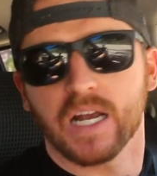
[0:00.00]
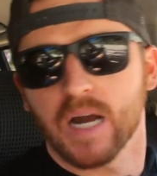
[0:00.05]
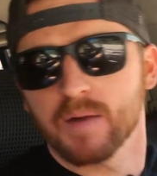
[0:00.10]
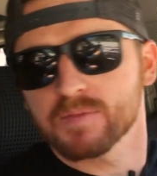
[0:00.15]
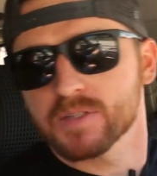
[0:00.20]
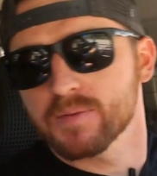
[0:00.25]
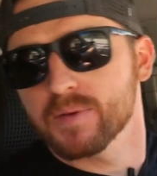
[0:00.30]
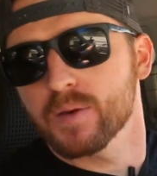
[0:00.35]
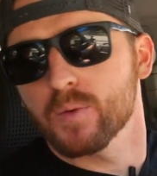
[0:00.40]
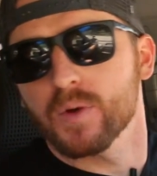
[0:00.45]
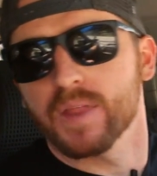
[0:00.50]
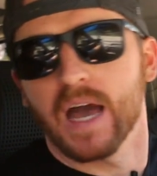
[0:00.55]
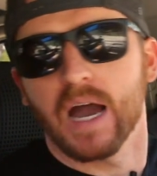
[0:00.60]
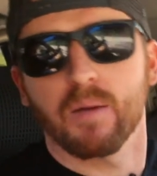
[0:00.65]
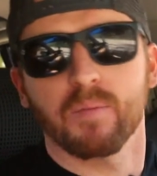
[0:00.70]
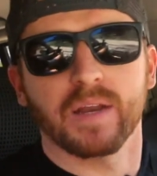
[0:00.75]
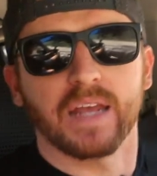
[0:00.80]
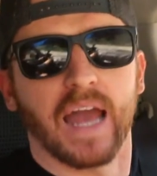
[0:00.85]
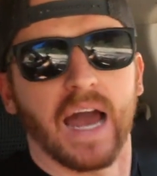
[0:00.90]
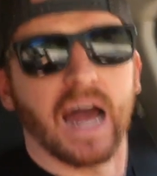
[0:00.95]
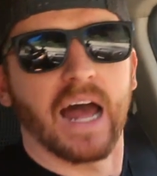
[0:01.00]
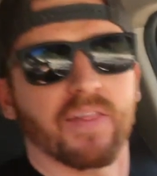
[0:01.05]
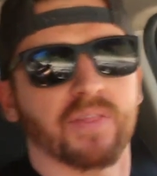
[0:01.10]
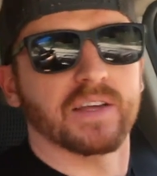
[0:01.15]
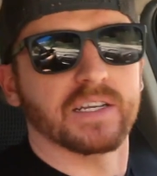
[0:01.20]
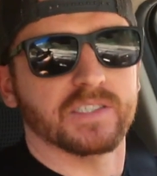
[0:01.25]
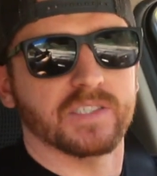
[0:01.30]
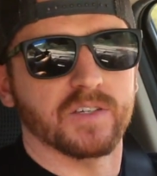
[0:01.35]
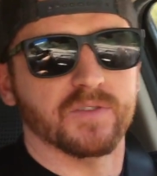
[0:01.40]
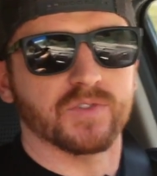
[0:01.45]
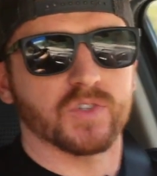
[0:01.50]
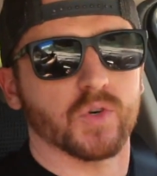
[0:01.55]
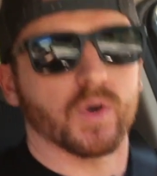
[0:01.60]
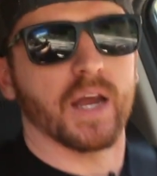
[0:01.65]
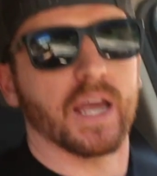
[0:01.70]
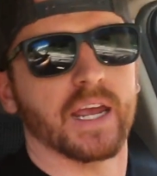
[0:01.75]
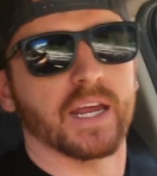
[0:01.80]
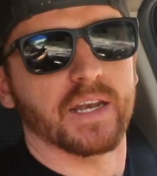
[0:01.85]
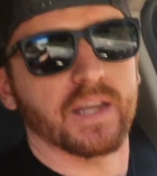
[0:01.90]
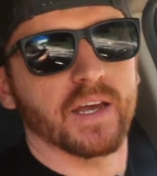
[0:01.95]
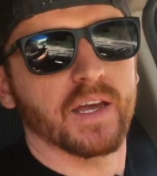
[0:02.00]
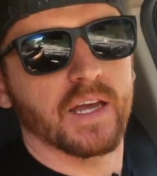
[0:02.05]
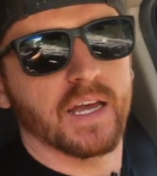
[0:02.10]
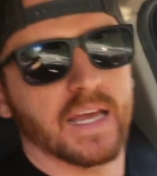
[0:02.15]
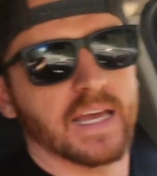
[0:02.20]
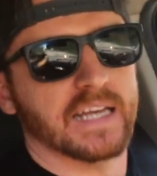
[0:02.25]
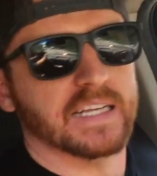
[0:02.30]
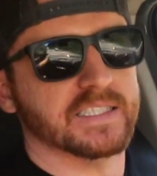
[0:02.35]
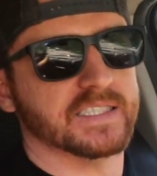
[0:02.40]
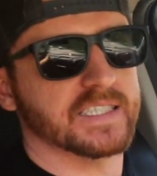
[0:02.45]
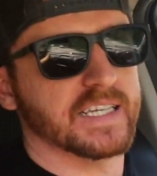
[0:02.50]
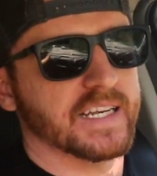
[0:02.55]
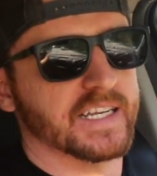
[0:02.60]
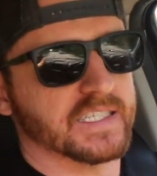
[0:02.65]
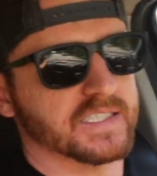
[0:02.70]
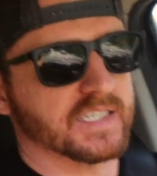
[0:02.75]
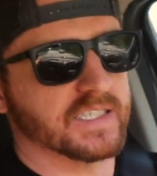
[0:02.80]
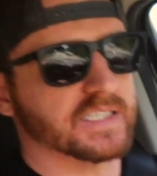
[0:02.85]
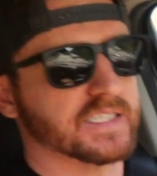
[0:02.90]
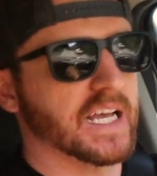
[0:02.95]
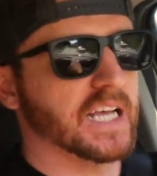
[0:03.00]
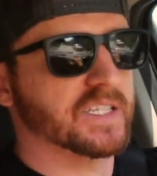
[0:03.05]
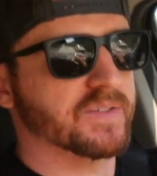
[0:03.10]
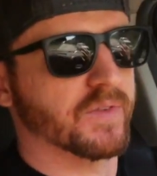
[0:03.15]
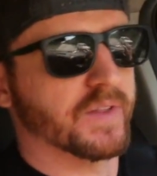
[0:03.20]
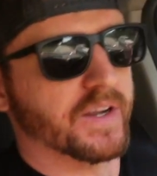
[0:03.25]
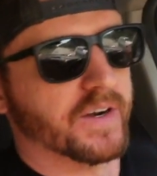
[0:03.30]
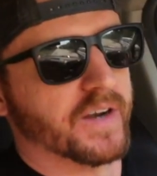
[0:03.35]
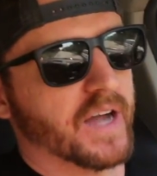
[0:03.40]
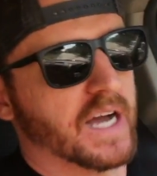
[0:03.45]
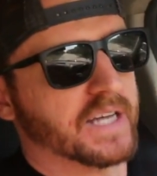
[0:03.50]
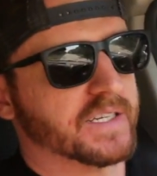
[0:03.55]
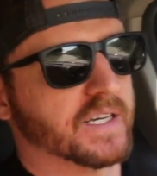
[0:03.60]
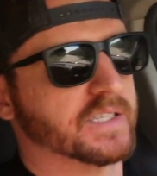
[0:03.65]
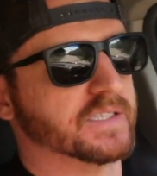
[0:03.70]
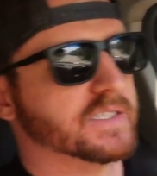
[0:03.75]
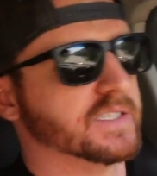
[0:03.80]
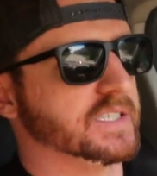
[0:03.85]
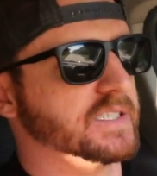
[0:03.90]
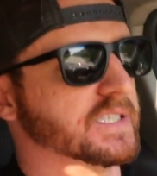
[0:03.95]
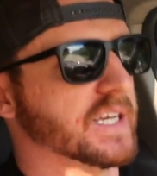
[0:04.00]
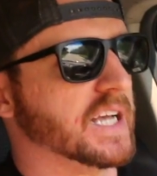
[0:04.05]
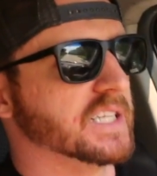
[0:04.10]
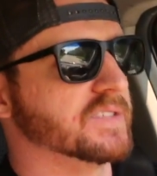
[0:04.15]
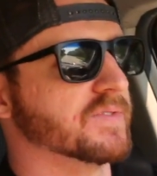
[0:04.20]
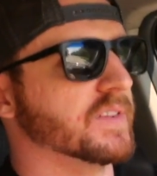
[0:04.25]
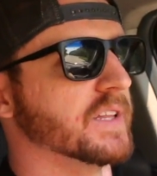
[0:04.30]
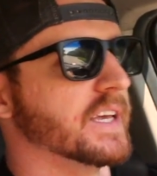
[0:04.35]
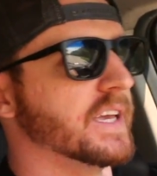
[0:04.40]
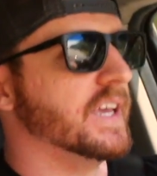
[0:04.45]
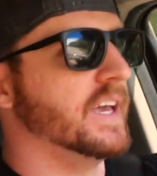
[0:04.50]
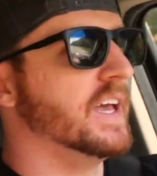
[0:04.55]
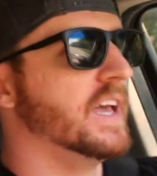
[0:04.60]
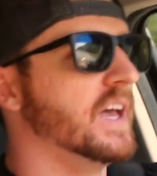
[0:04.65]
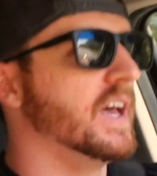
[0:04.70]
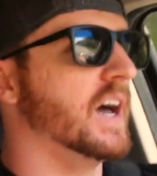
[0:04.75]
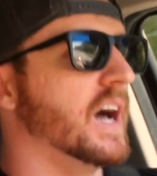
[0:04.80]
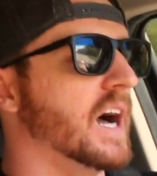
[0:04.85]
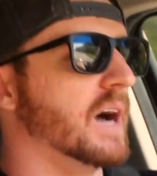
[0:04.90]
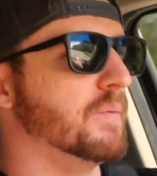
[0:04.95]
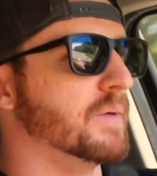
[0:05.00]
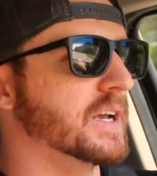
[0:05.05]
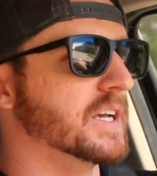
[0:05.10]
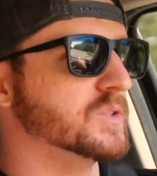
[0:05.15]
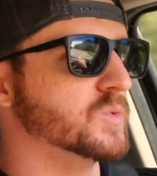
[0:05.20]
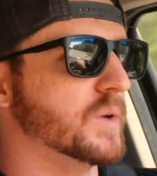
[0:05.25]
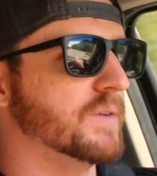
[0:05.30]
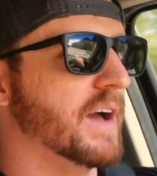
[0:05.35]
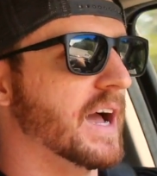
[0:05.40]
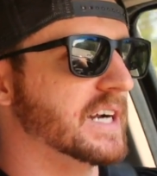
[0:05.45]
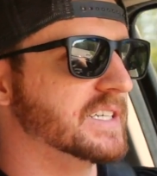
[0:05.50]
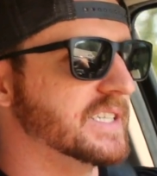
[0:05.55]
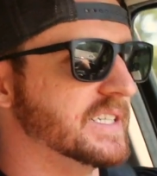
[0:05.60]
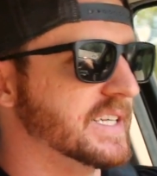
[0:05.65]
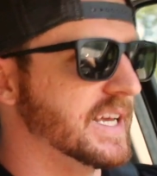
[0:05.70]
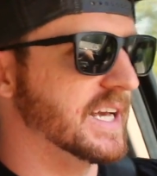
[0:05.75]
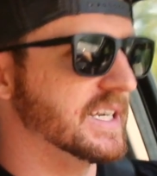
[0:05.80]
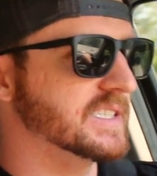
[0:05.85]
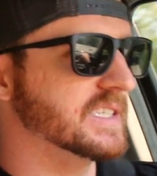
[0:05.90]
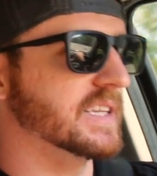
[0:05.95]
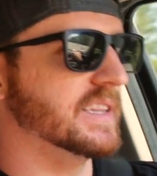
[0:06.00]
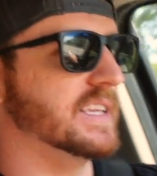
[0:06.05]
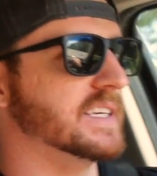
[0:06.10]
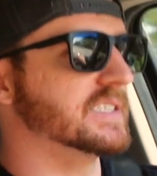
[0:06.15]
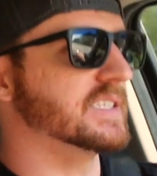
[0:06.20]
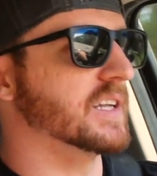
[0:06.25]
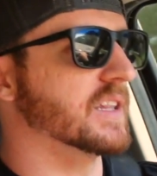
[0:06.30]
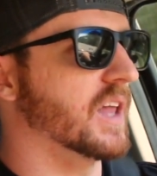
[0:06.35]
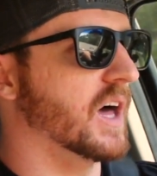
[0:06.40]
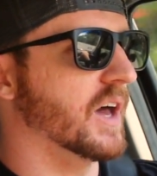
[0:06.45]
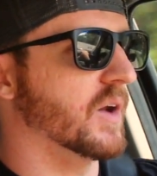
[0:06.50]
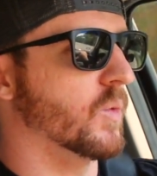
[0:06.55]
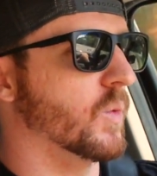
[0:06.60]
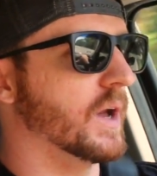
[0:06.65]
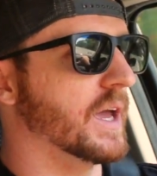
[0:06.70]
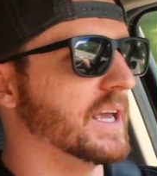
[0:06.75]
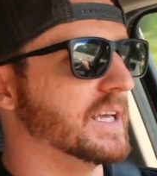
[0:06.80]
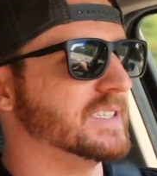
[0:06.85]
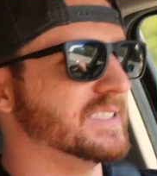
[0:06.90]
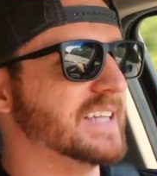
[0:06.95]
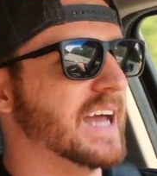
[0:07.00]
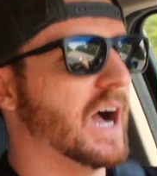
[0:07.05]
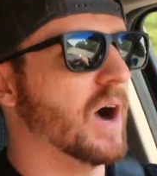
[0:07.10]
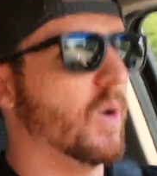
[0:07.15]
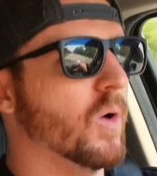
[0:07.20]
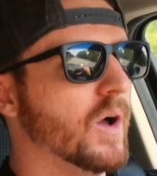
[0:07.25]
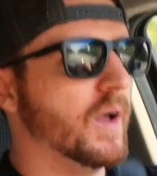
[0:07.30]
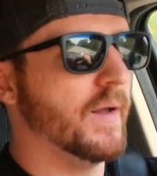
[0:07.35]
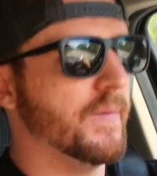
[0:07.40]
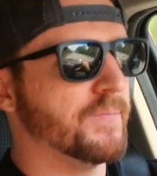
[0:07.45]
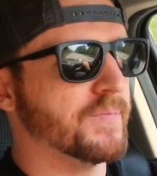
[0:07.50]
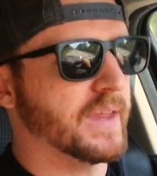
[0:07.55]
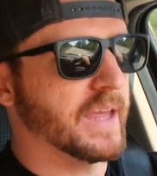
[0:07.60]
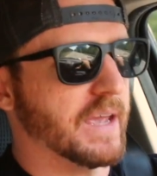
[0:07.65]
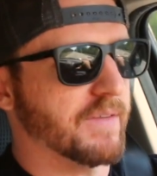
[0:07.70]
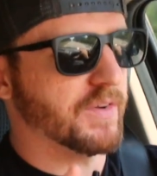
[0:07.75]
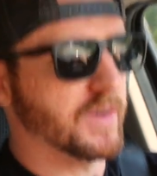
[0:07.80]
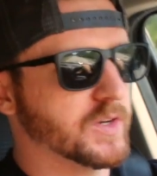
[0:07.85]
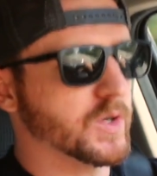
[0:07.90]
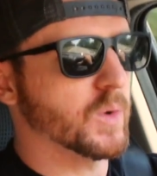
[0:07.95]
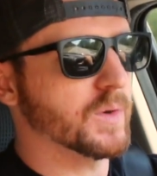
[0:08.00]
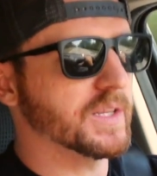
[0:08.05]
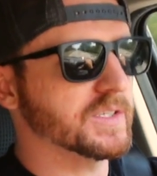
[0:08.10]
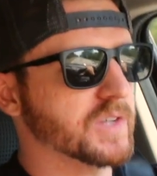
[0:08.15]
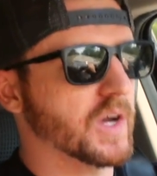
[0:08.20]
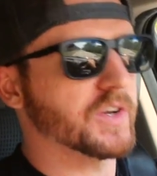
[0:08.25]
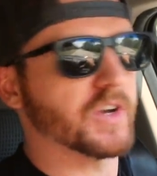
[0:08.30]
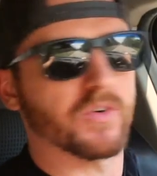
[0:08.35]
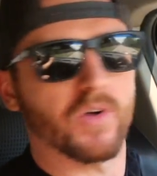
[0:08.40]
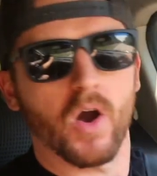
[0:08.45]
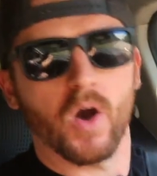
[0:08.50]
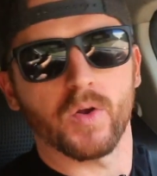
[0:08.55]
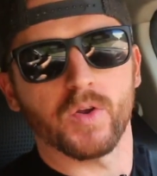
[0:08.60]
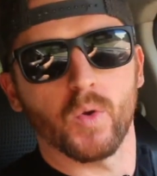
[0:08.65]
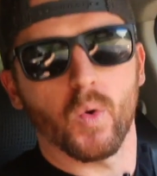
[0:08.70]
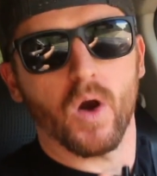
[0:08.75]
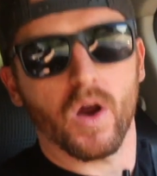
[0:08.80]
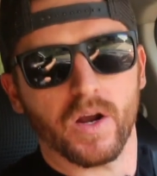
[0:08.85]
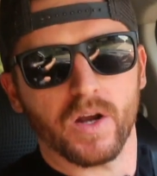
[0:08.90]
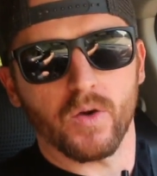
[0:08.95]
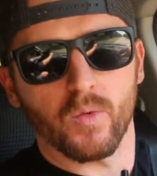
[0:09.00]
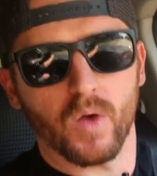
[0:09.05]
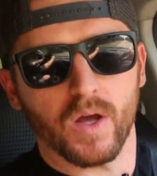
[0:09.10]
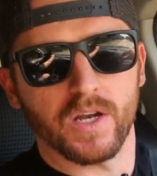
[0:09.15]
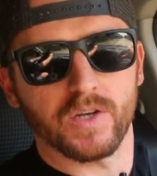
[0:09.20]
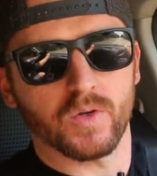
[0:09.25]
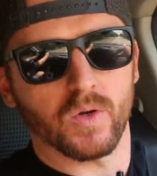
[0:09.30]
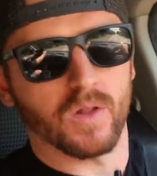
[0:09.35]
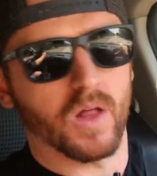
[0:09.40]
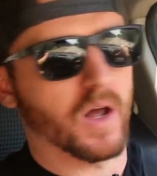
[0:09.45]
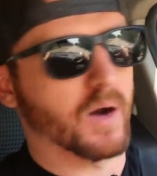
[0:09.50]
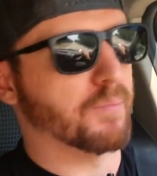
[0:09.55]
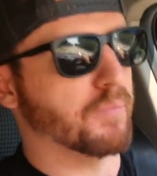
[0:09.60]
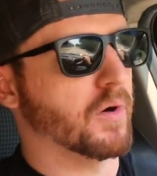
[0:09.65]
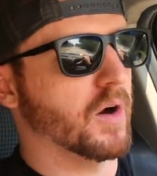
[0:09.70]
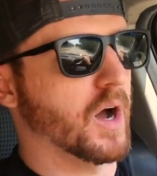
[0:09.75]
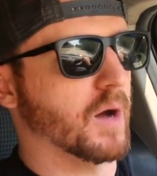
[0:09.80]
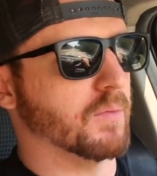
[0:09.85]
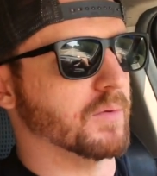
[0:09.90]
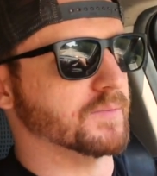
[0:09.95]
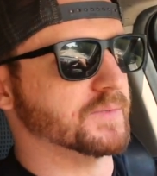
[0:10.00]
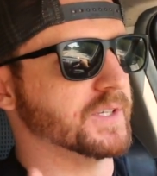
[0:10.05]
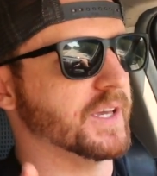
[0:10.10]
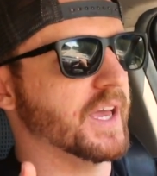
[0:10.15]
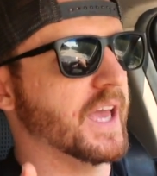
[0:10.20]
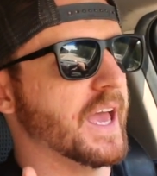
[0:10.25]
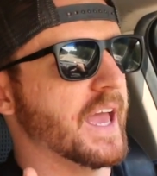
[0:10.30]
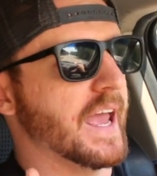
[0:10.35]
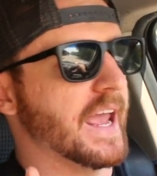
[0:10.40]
Come to me with how many athletes you've trained and seen it successfully or not done successfully, because we've actually tested this in a lot of ways. Now, if you're doing this on your own, you are going to run into a lot of problems,